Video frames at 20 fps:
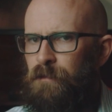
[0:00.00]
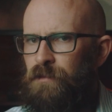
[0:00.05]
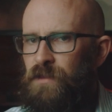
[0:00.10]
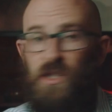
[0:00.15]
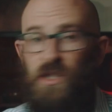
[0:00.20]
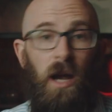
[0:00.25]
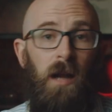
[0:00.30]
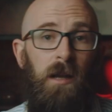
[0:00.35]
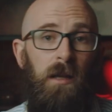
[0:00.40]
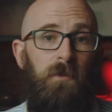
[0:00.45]

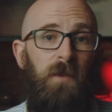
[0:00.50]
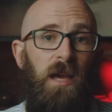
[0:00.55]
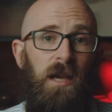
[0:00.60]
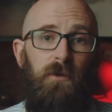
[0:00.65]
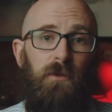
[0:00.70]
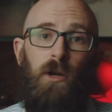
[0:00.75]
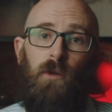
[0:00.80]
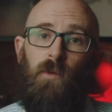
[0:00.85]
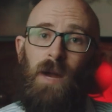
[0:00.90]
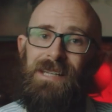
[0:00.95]
China may
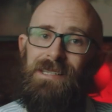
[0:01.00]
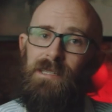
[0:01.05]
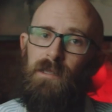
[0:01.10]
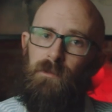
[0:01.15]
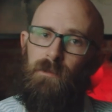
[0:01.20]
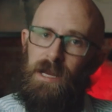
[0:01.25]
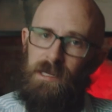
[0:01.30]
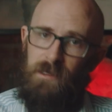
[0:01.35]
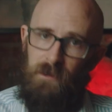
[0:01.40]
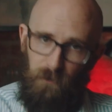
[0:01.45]
have corrected the
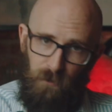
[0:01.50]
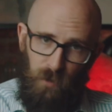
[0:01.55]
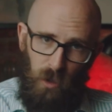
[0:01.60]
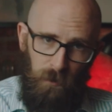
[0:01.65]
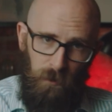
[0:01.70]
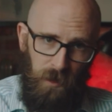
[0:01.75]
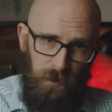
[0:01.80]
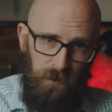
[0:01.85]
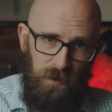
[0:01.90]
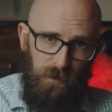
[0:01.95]
massive
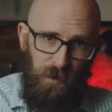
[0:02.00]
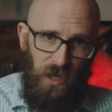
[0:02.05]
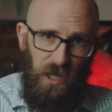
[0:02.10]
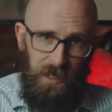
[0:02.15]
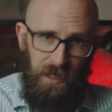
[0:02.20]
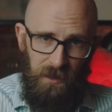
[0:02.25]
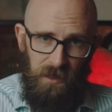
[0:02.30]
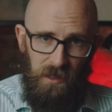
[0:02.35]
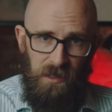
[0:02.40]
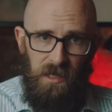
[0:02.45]
problems
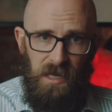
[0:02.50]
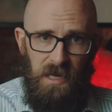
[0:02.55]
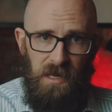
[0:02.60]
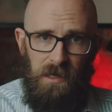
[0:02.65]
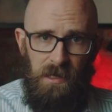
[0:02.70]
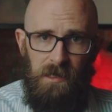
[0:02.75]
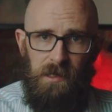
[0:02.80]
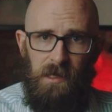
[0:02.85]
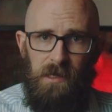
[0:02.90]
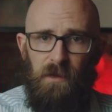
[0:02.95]
behind the
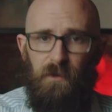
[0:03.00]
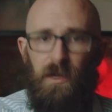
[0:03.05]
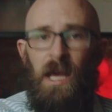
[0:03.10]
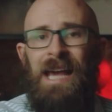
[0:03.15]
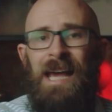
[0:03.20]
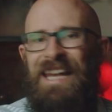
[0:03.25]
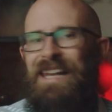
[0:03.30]
scenes and have